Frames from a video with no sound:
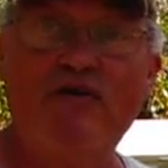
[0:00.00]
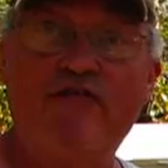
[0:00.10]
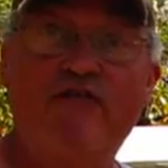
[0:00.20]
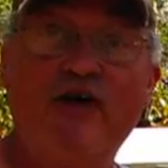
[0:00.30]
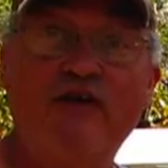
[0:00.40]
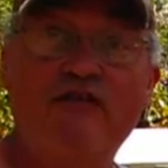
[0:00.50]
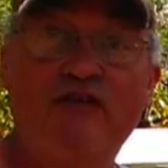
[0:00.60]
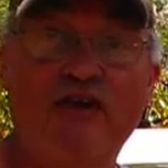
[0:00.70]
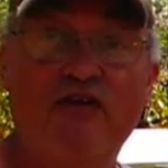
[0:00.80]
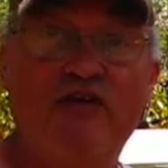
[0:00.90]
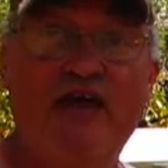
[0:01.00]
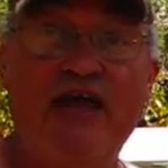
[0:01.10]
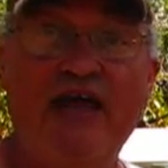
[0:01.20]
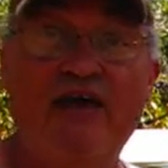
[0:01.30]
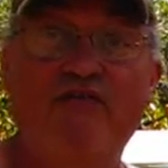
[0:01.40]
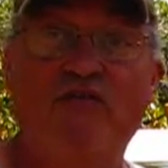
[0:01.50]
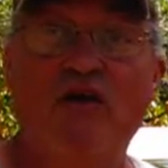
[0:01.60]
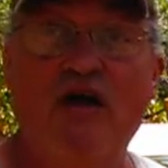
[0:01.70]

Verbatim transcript: a front feeder that I have for a